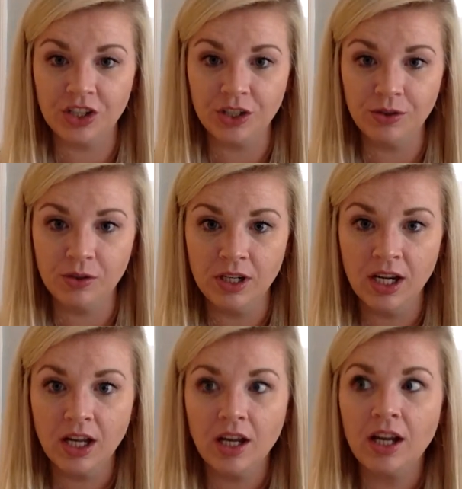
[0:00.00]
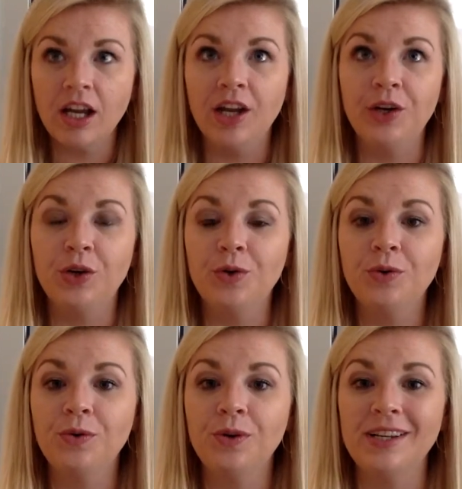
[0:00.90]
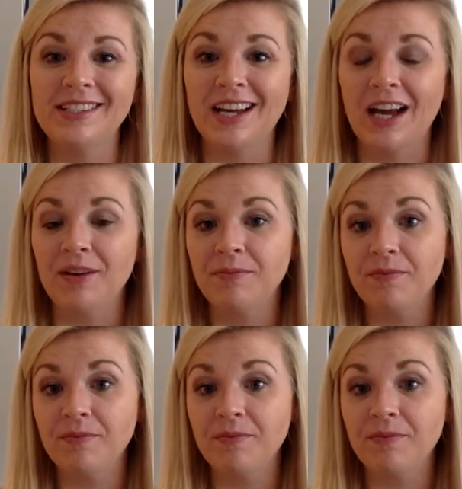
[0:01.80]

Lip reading: to and who is not